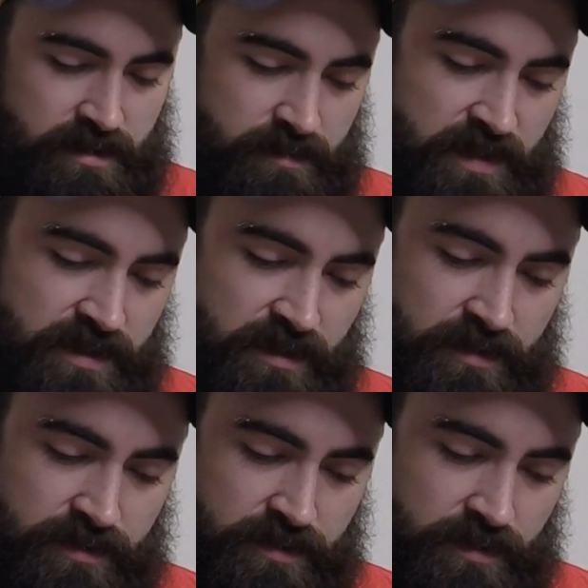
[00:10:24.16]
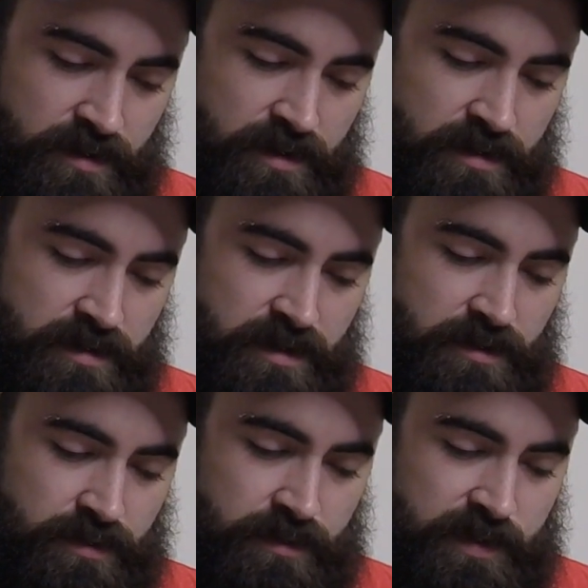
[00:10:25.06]
There's a little store in
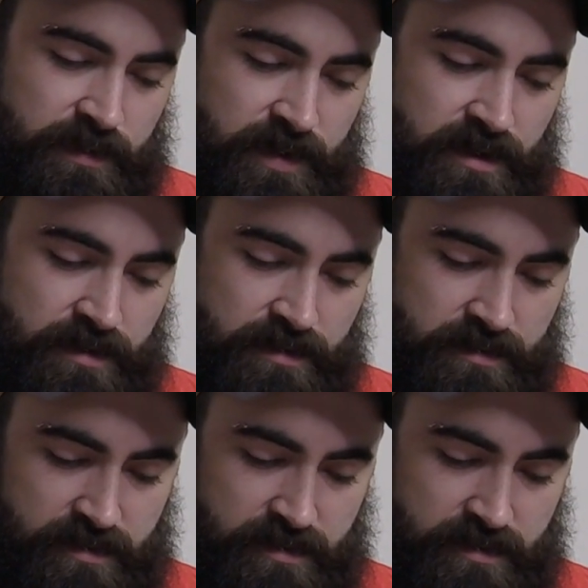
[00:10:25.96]
North Wilkesboro